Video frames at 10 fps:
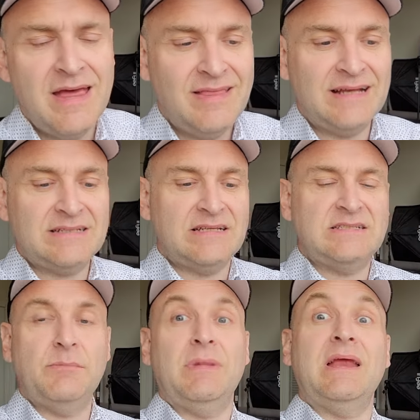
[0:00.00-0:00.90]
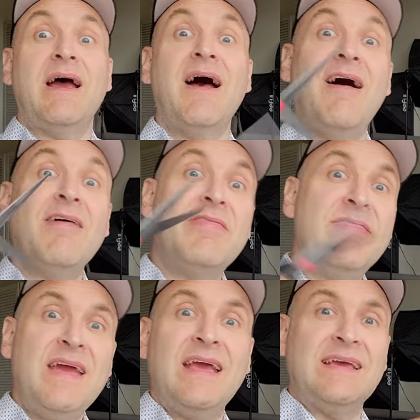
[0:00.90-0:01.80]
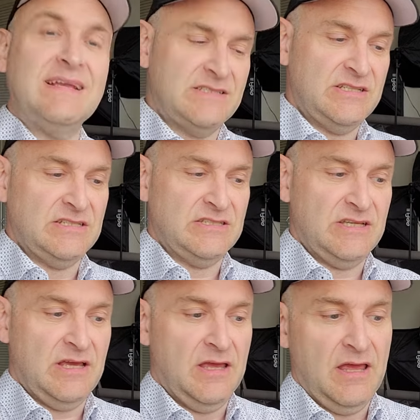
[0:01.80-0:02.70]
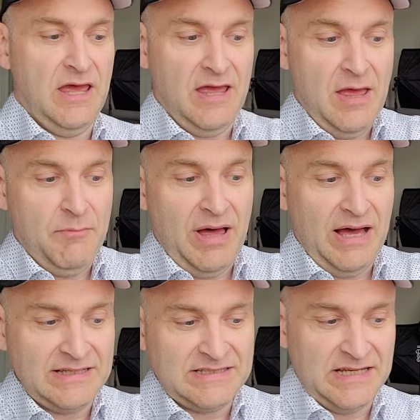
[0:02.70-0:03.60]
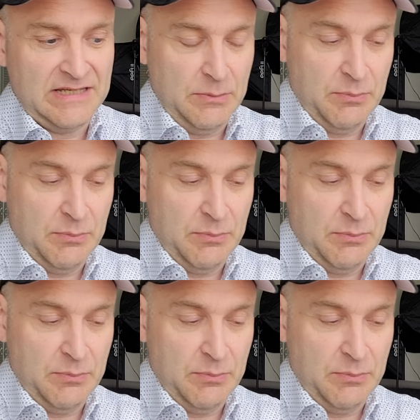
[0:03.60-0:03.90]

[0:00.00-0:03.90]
That doesn't mean a thing. It's just the marketing